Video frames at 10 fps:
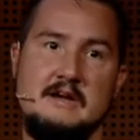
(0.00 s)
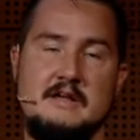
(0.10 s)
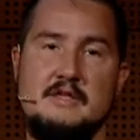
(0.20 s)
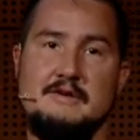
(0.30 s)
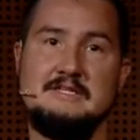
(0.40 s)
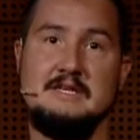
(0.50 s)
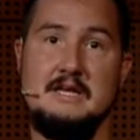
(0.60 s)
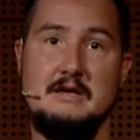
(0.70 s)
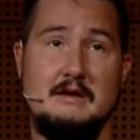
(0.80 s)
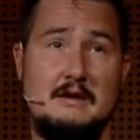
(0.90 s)
There is
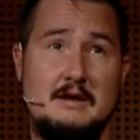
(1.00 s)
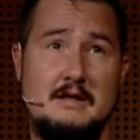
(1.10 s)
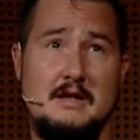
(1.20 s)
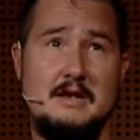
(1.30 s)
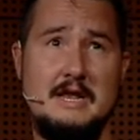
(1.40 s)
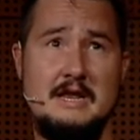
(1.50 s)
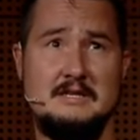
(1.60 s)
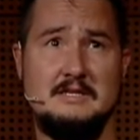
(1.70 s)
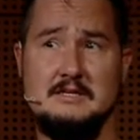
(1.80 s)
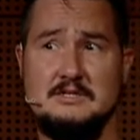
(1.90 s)
an
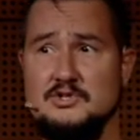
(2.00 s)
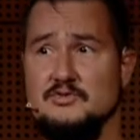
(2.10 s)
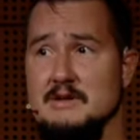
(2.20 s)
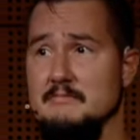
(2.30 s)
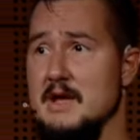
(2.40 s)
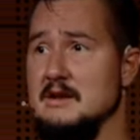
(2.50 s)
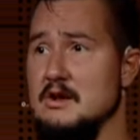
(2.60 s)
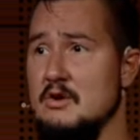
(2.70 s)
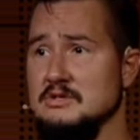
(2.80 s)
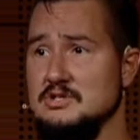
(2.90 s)
int stream and a
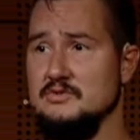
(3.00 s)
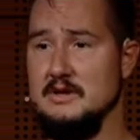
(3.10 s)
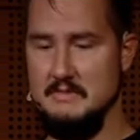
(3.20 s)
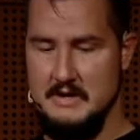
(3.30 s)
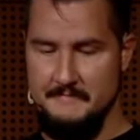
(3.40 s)
long stream